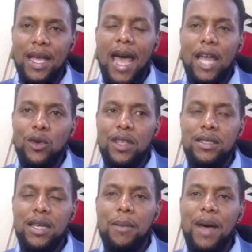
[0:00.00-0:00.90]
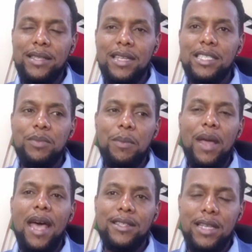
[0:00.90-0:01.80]
I know that pastors
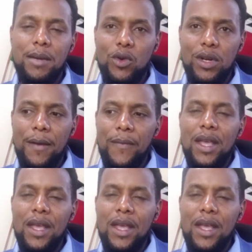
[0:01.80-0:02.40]
prepare a sermon.